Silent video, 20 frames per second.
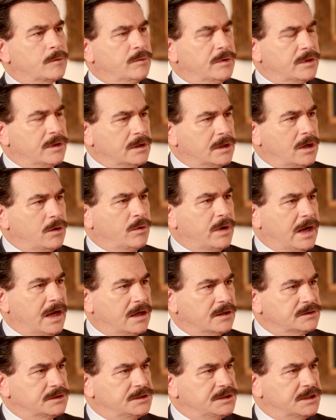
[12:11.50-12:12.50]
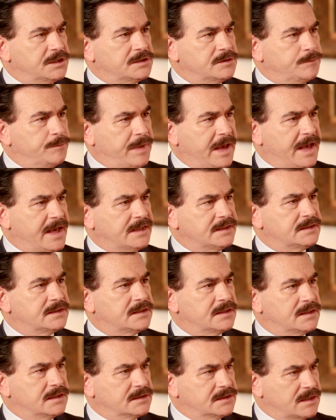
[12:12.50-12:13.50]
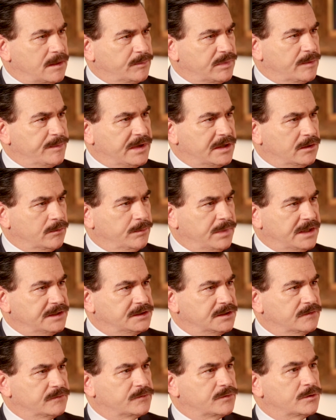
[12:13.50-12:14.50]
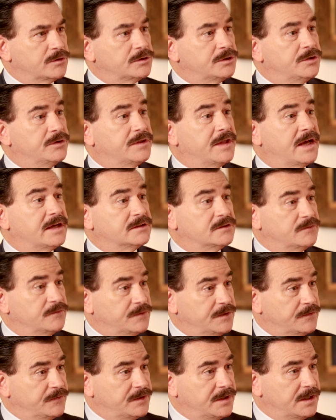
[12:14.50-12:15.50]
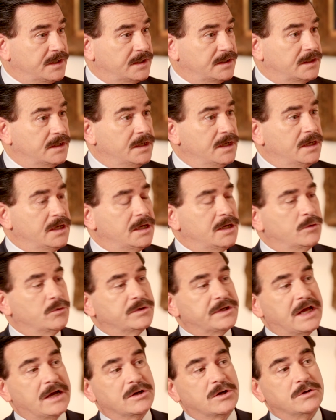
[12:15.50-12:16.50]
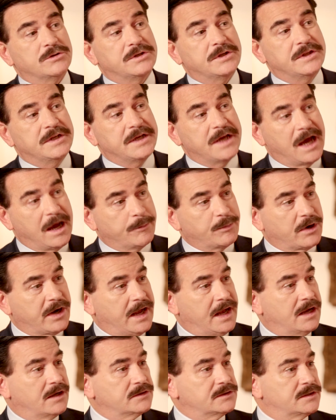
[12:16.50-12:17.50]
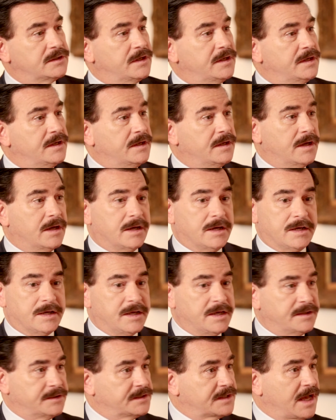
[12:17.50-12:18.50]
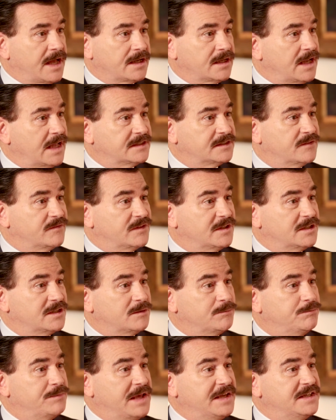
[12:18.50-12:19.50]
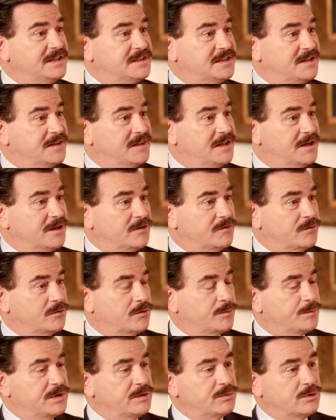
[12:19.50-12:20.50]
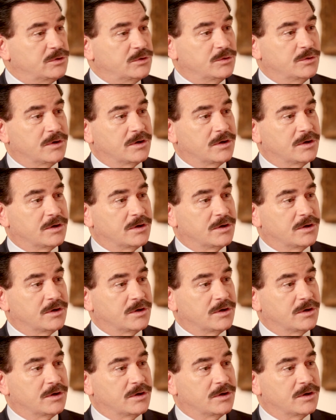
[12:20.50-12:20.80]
Well, the lower house just passed the supplemental budget for 2015. It will now go to the upper house. It's got lots of little bennies in there for people who